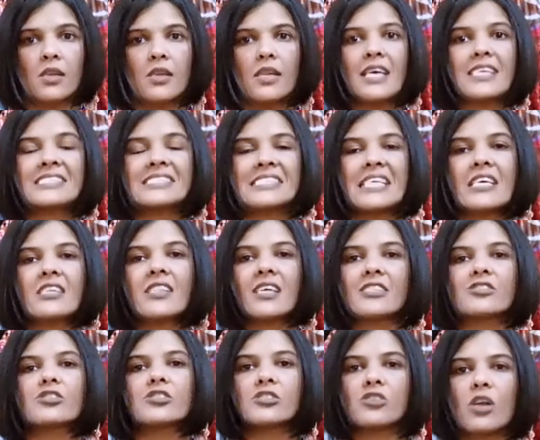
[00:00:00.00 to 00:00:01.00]
Let's take
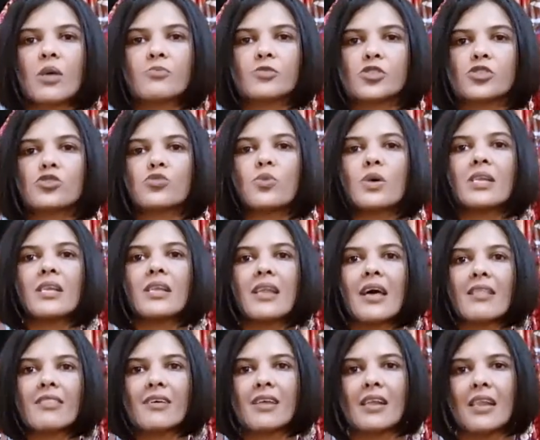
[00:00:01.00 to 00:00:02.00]
that disruption to
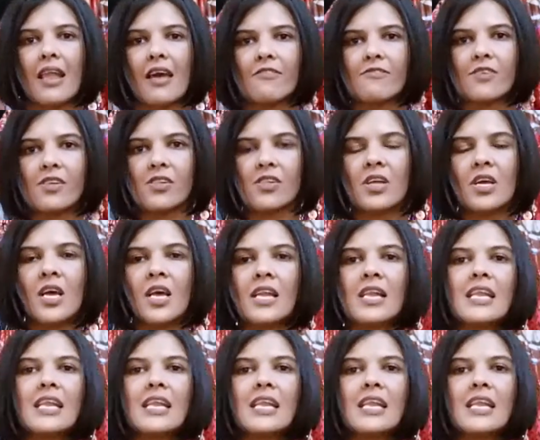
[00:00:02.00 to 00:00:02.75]
another level.